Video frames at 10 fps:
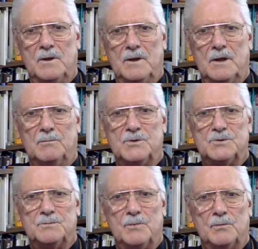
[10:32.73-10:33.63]
It
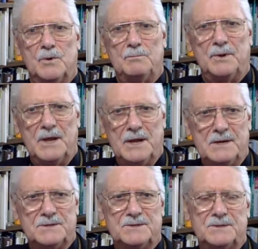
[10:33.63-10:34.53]
was
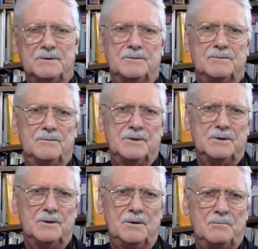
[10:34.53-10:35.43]
replaced with an
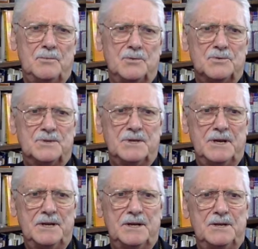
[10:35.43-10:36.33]
almost
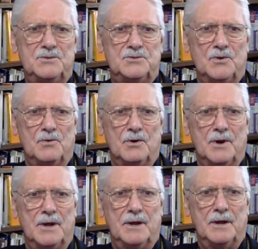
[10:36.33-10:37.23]
giddy
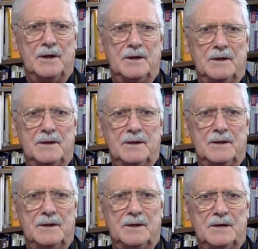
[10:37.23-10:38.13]
joy
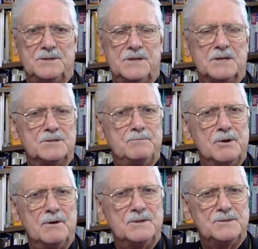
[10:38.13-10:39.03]
as he
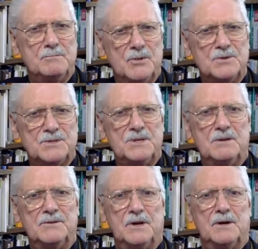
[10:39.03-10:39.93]
experienced the mercy
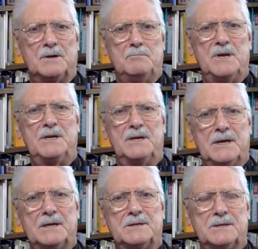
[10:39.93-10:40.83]
of God meted
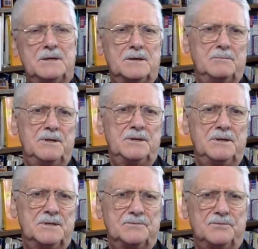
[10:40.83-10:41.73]
out to him in
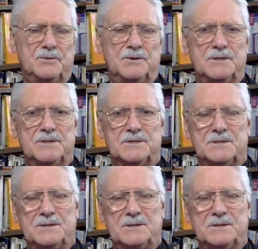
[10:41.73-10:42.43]
its fullness.